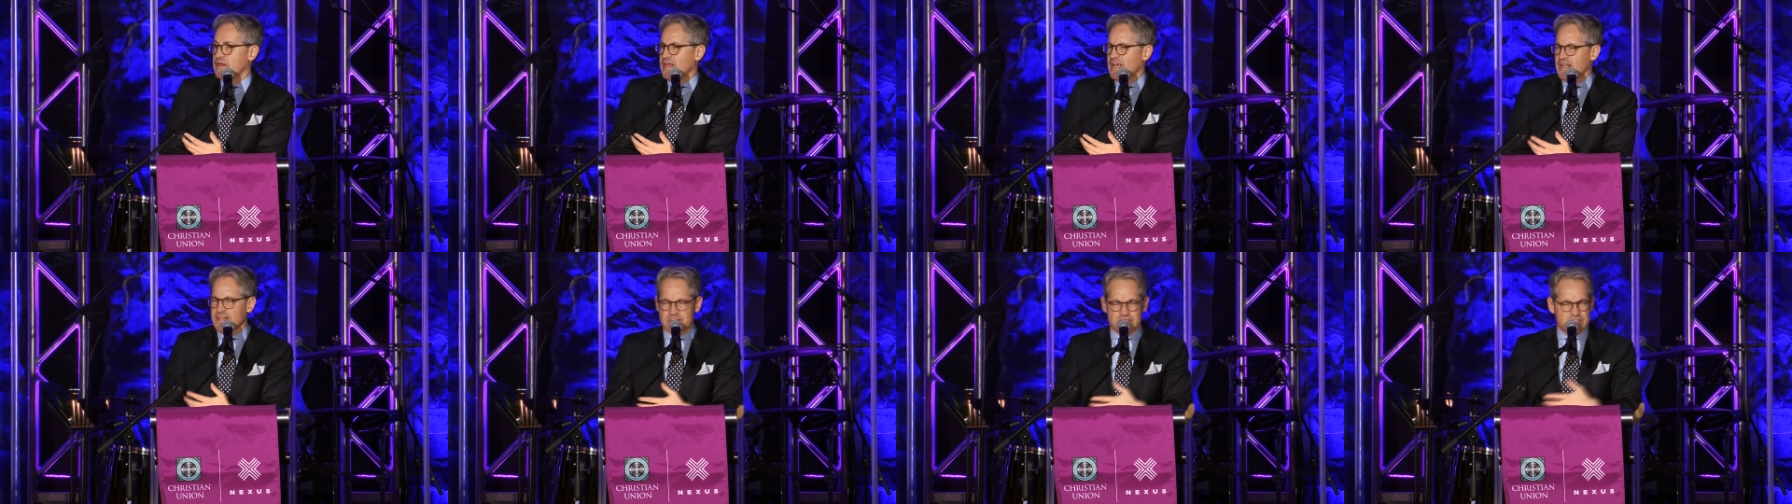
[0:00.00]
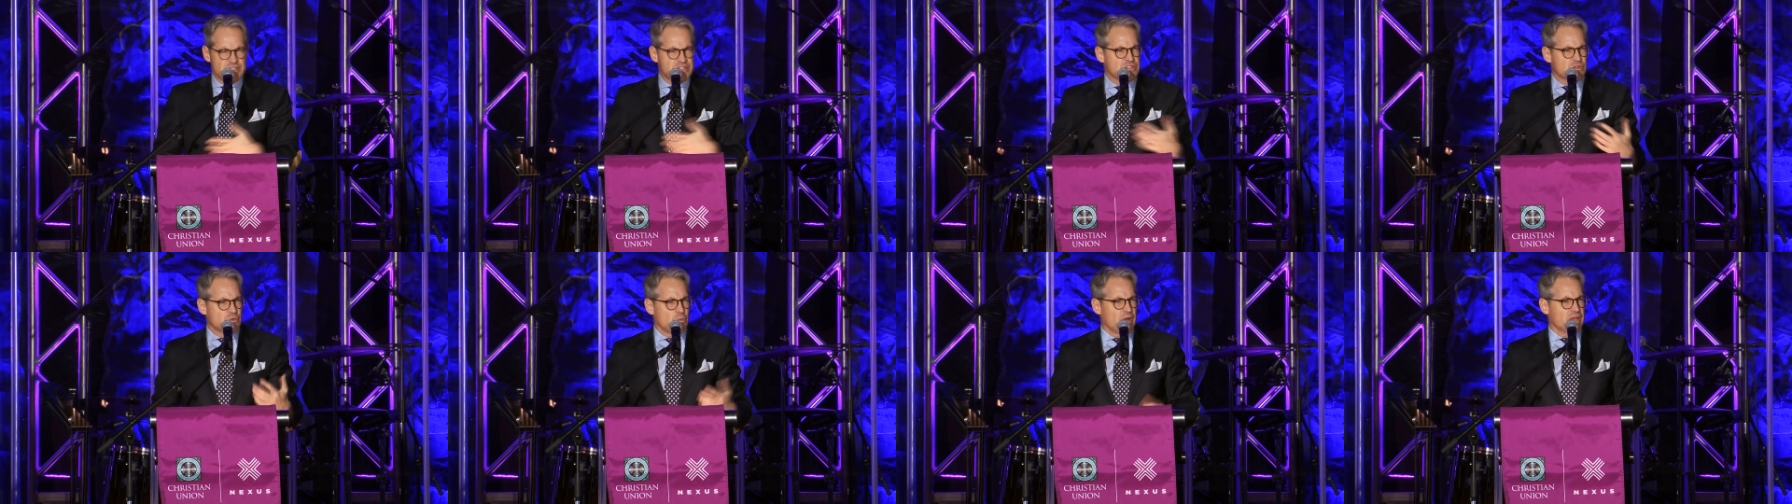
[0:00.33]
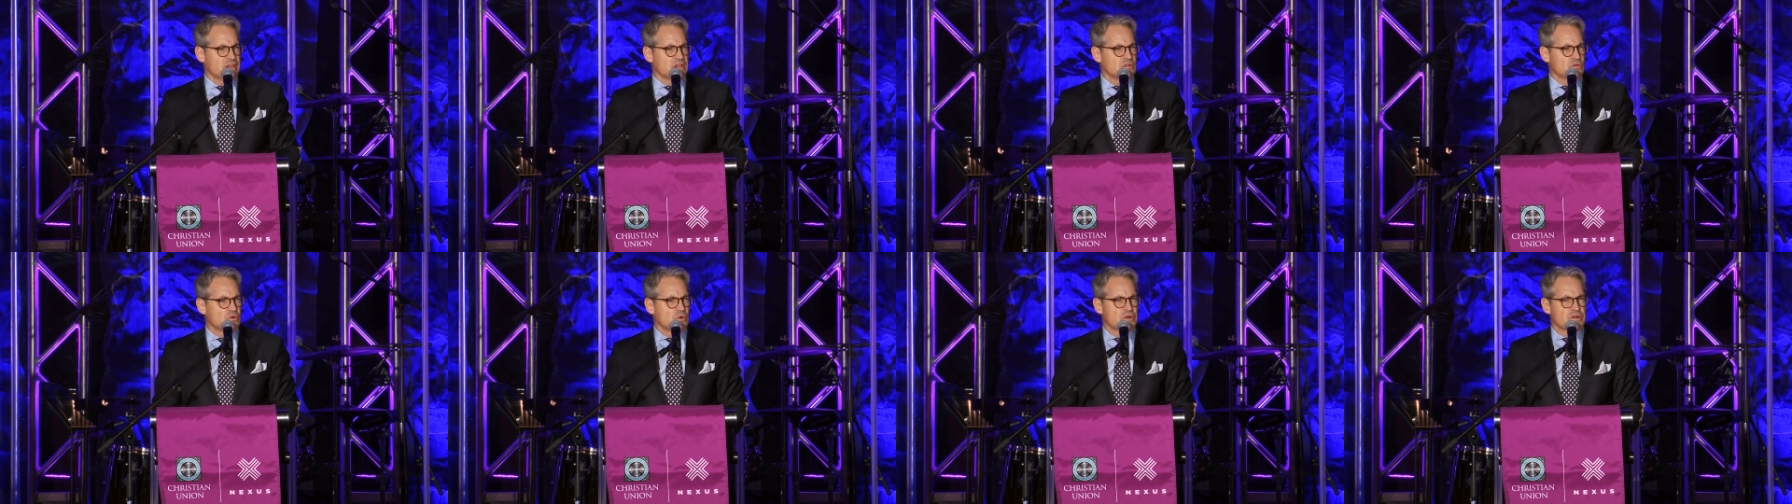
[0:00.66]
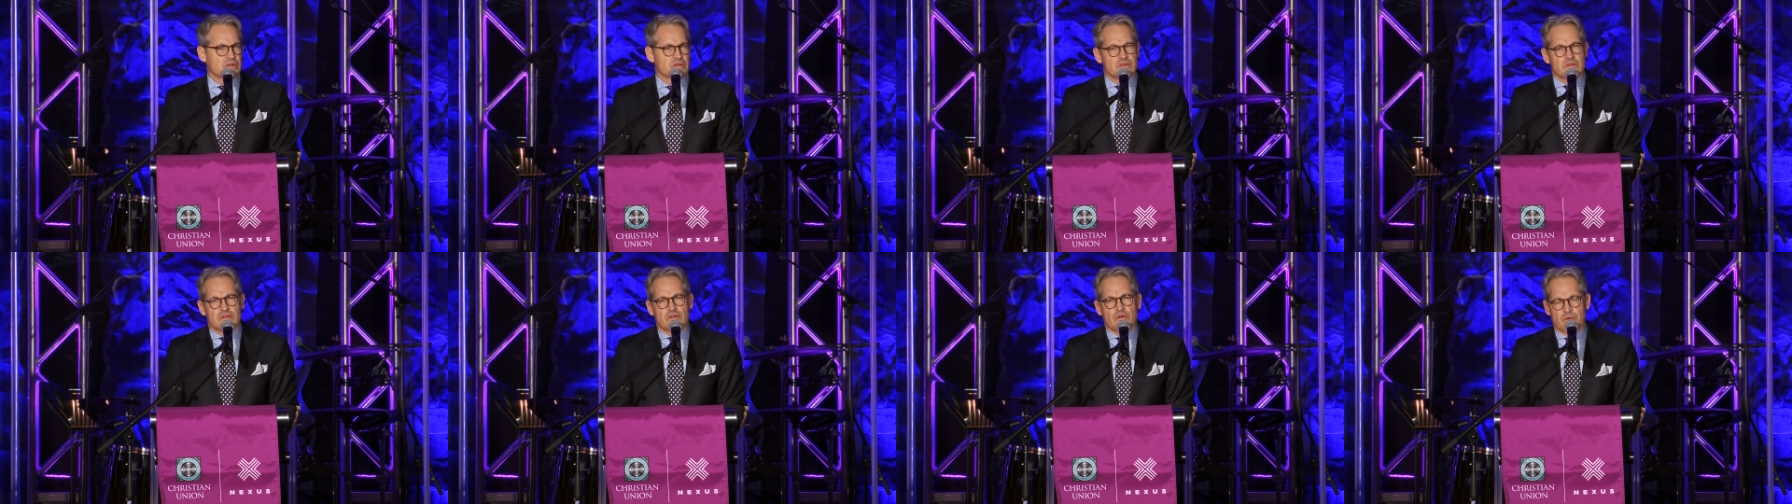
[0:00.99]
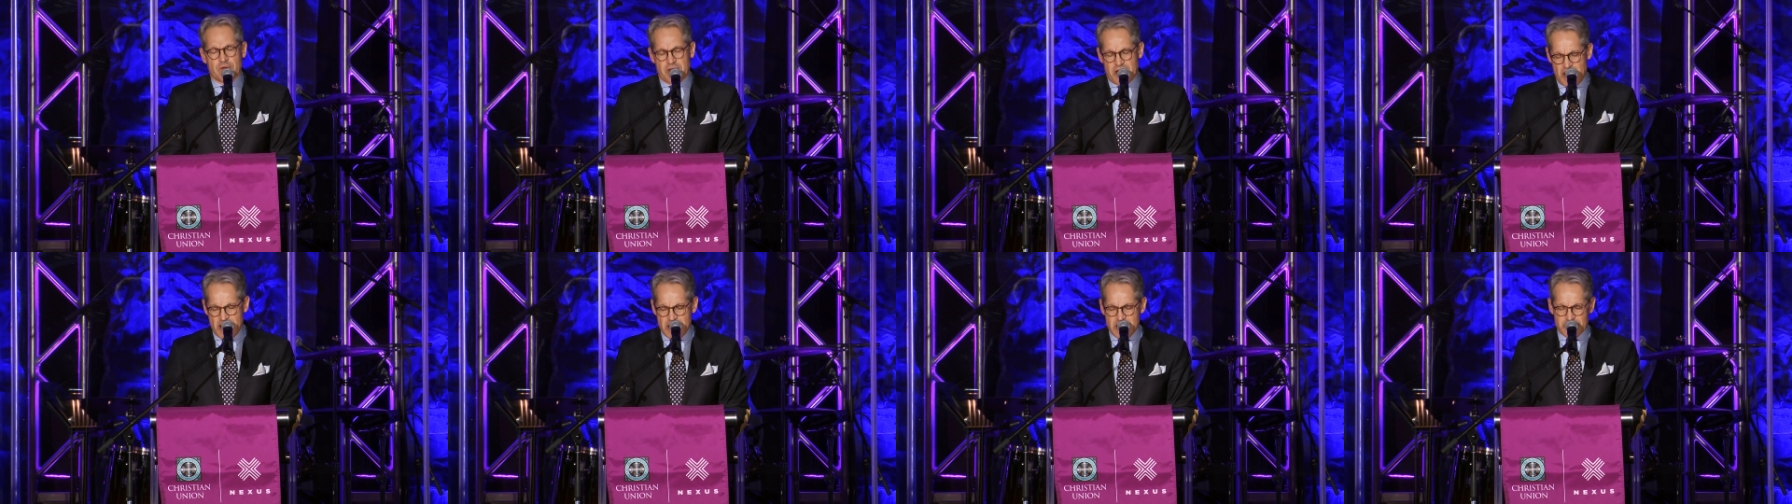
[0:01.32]
It's just the way the Lord
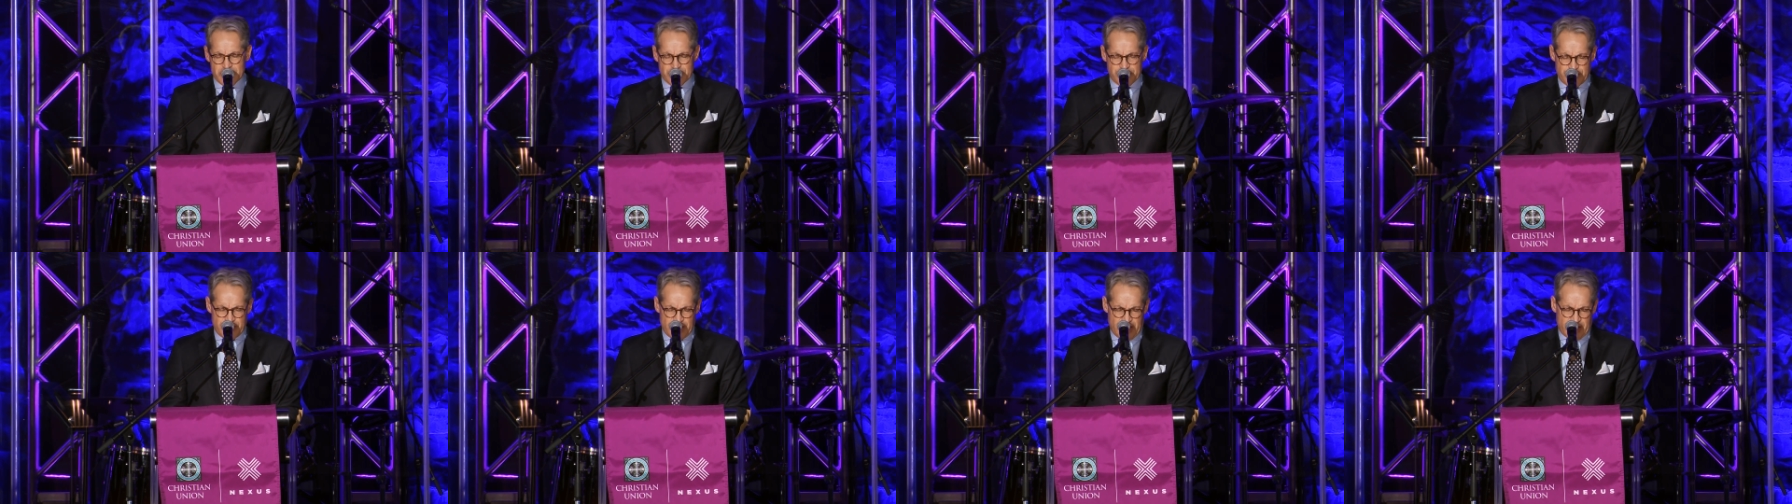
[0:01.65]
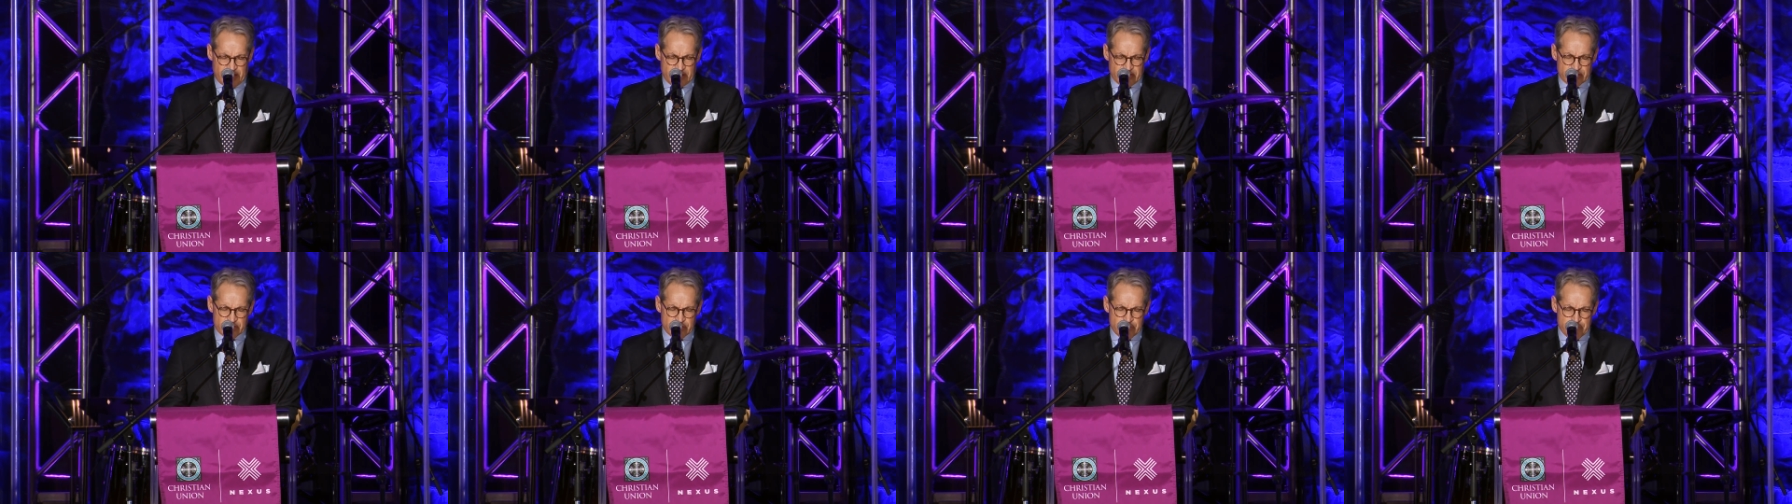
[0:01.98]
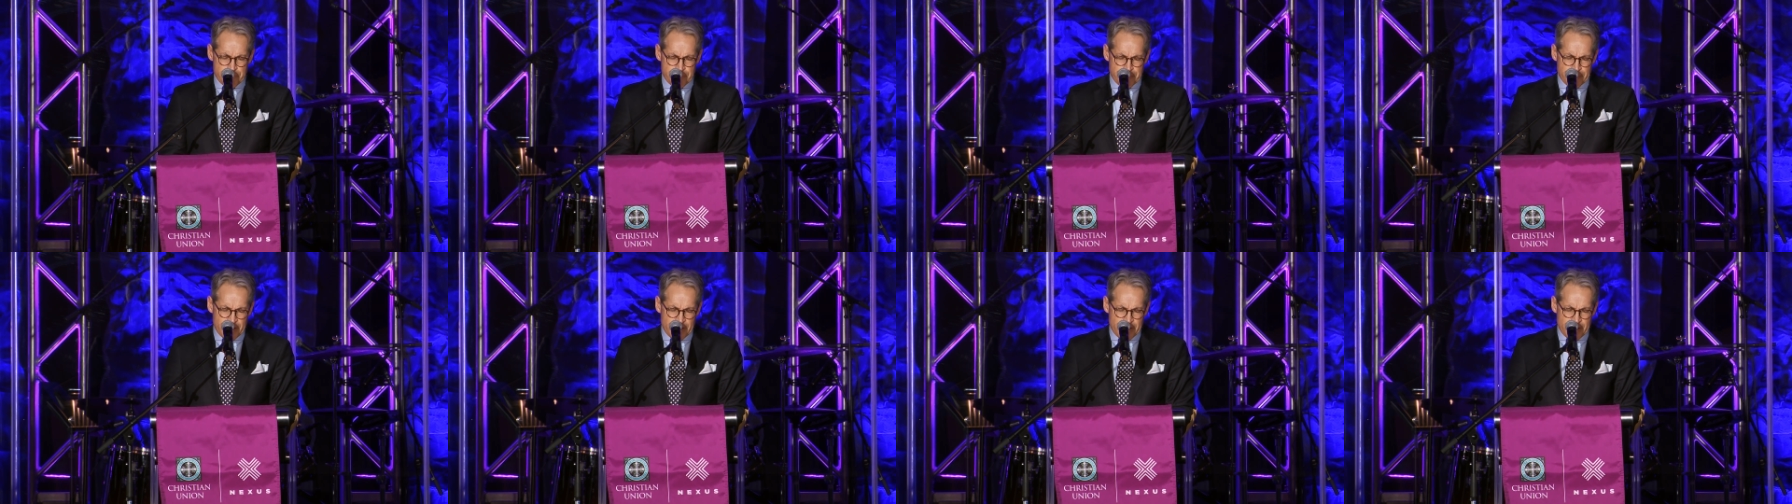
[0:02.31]
created things.